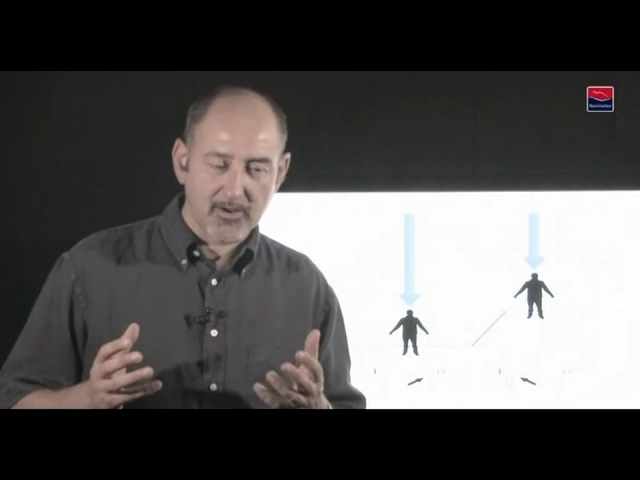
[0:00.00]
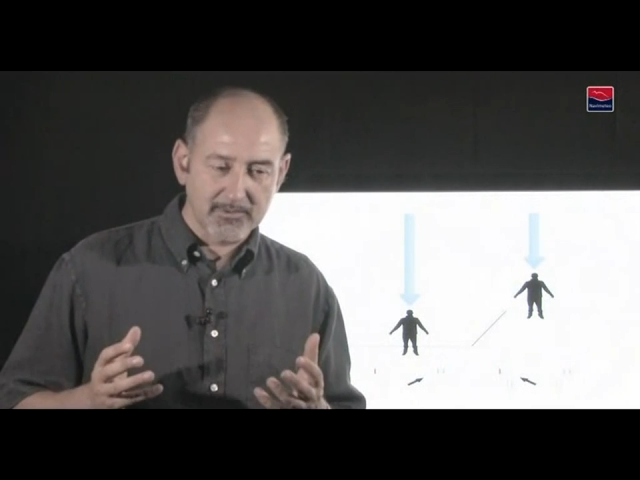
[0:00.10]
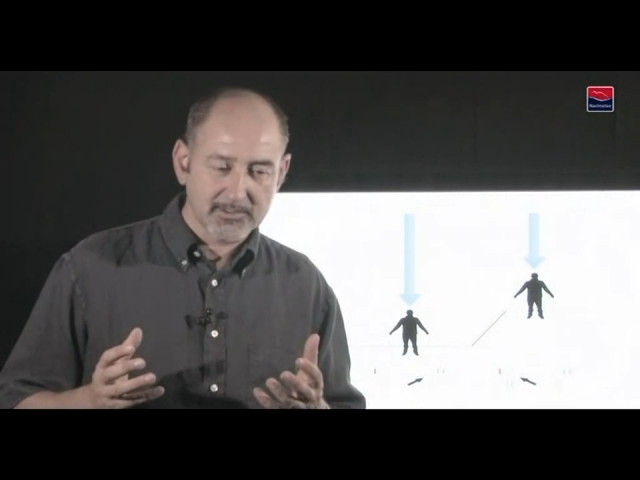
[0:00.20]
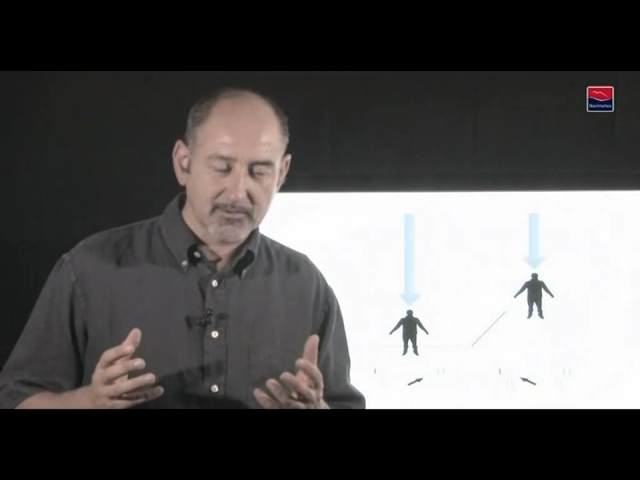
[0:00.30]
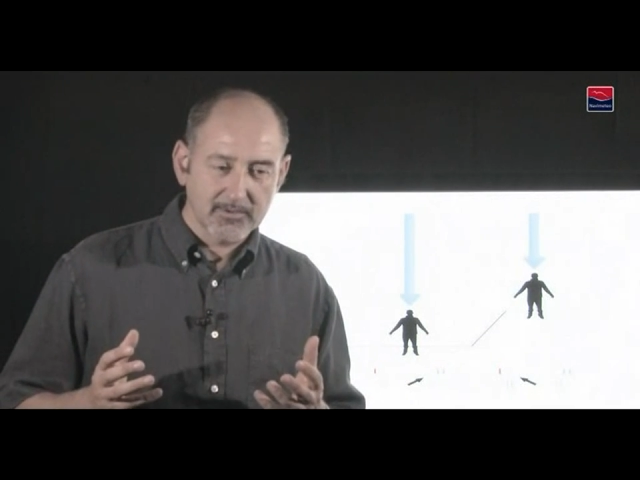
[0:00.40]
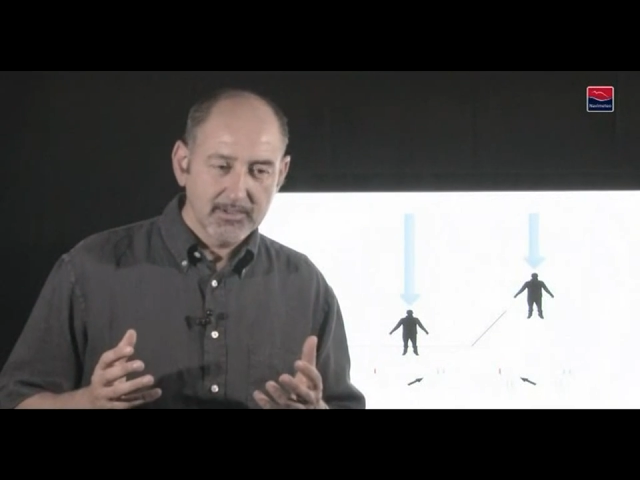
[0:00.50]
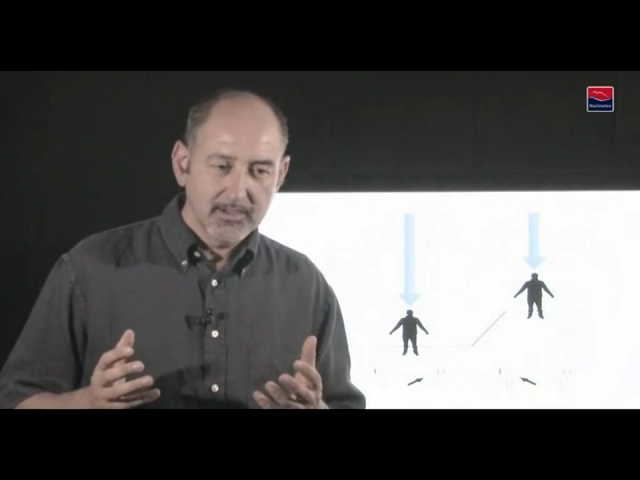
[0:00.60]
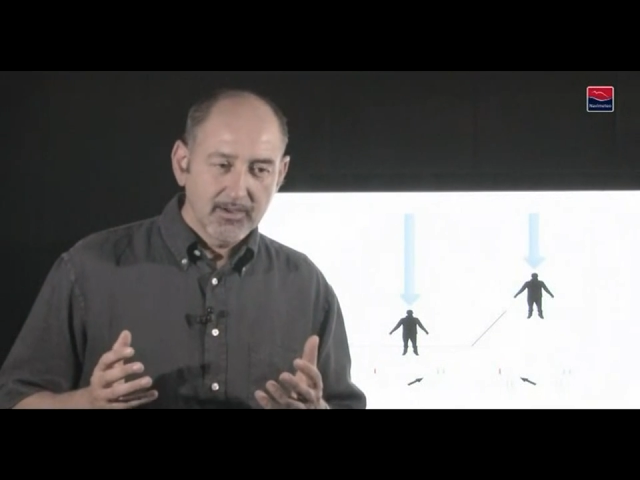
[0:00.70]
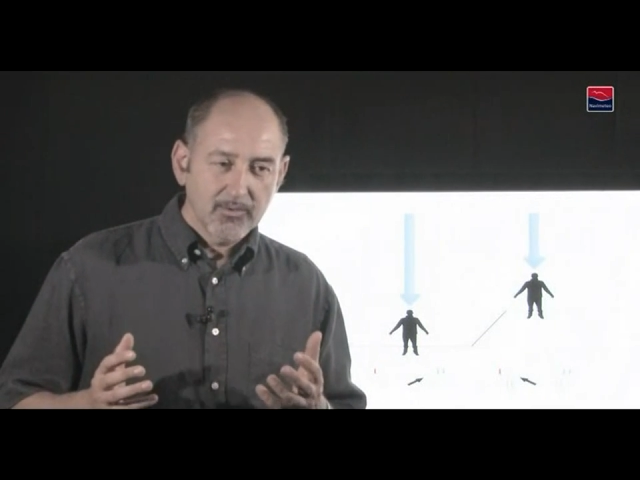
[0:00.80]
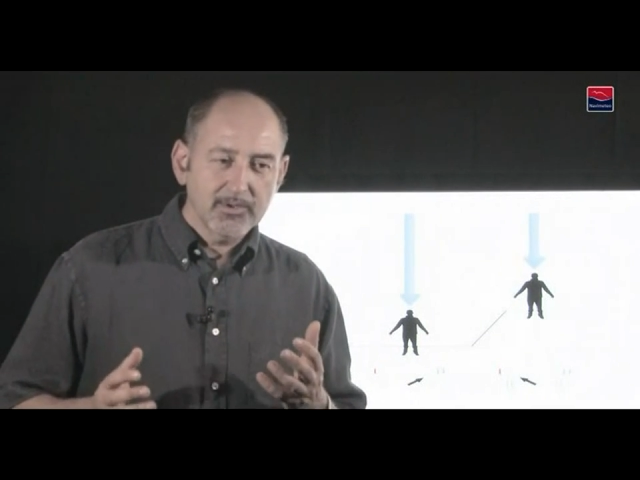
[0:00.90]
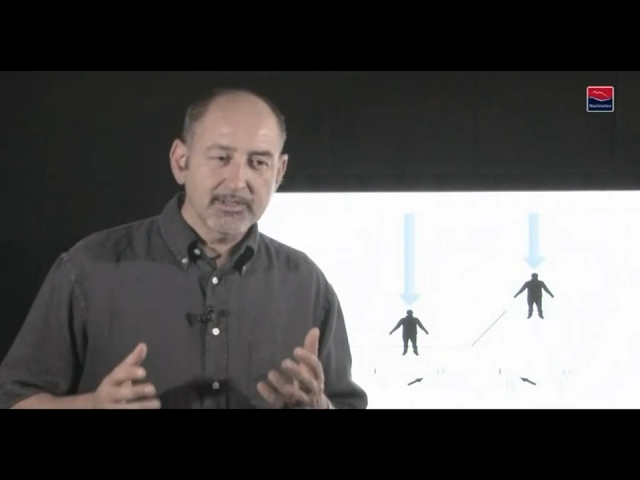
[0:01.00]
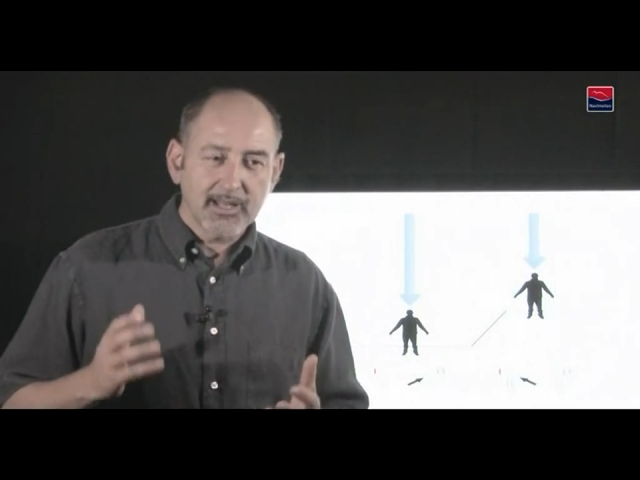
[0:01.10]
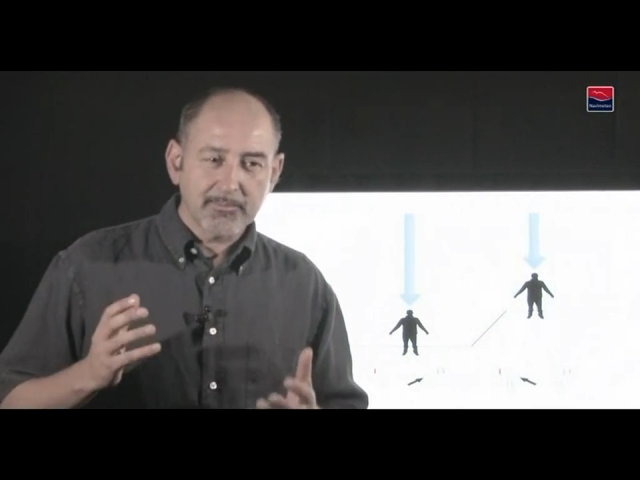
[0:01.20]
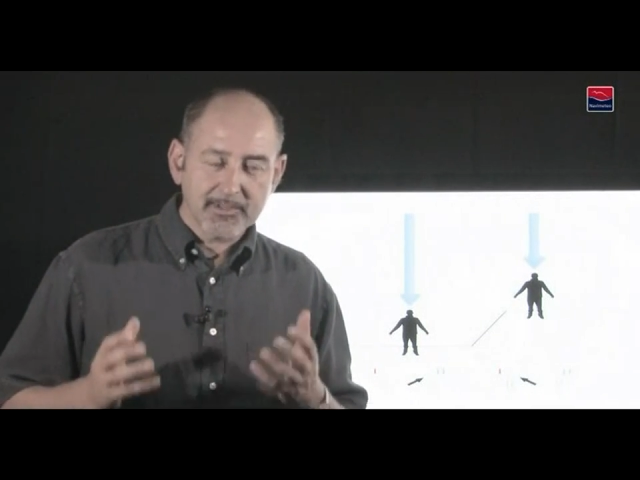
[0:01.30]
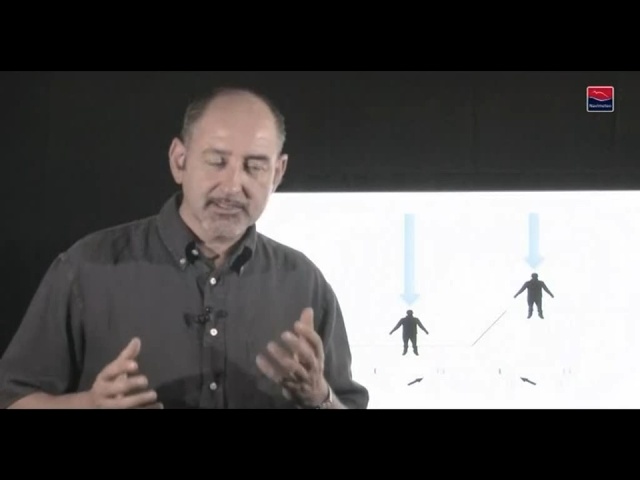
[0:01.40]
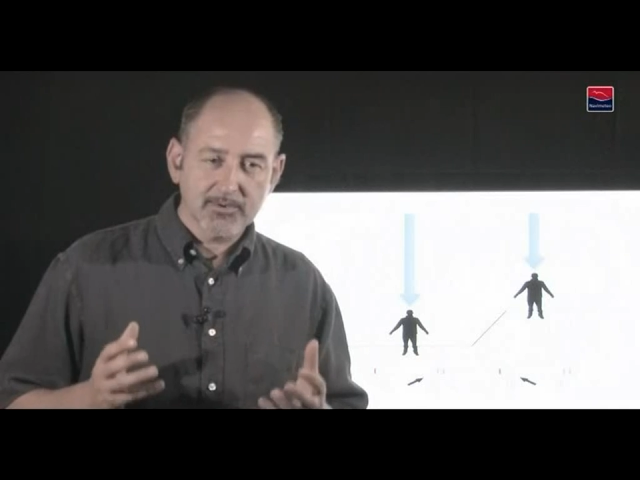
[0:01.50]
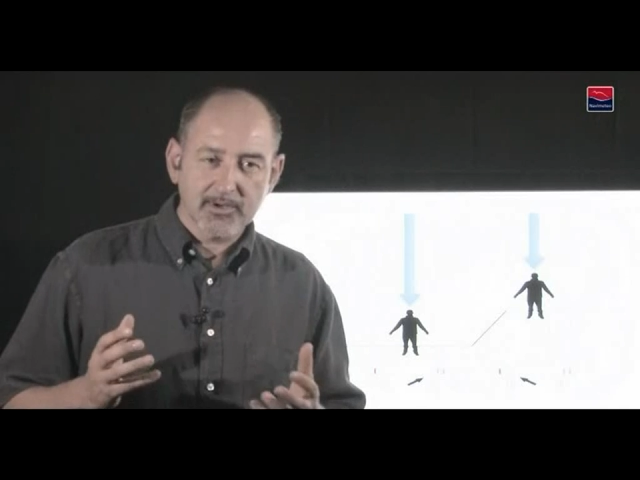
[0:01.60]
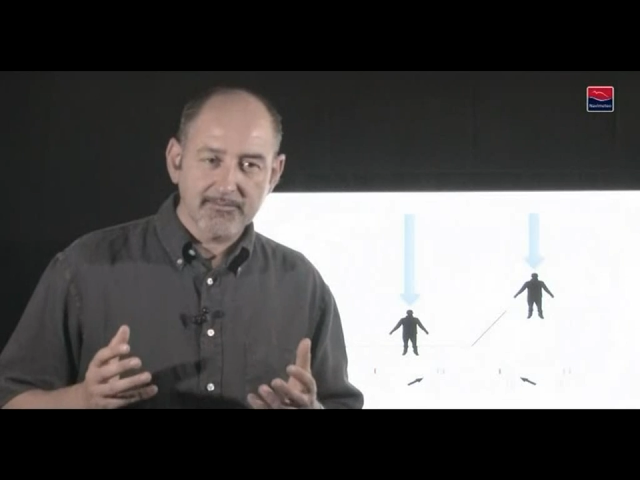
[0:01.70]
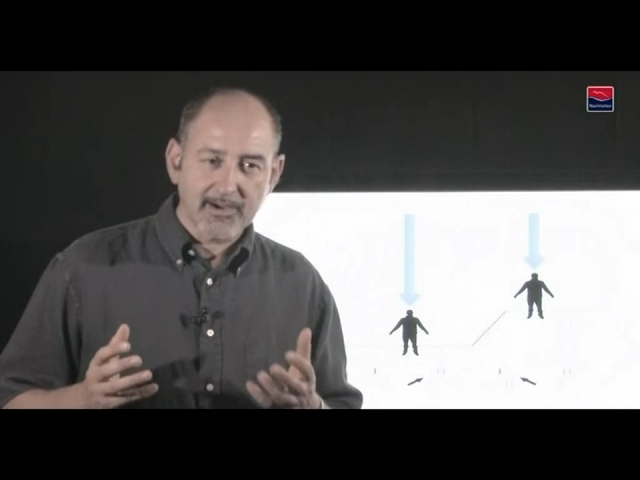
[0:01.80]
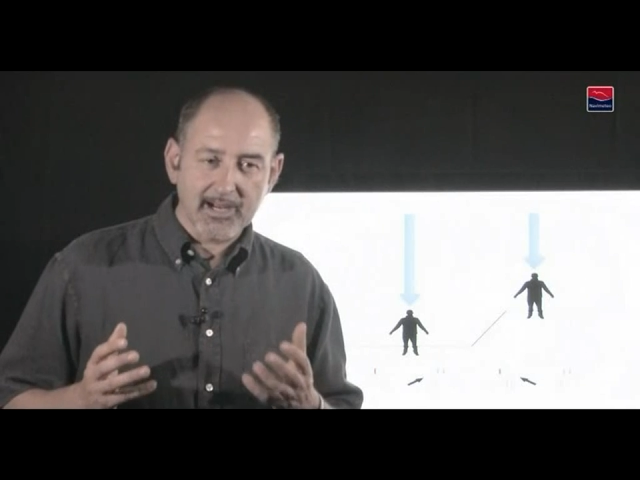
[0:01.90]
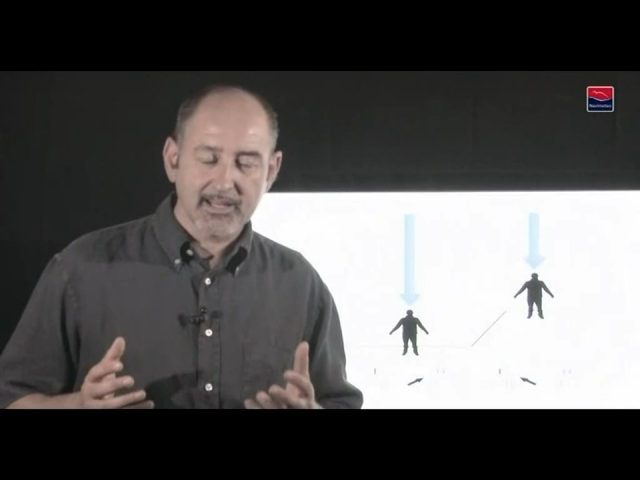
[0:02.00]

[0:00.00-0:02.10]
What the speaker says: measuring the weight of the air.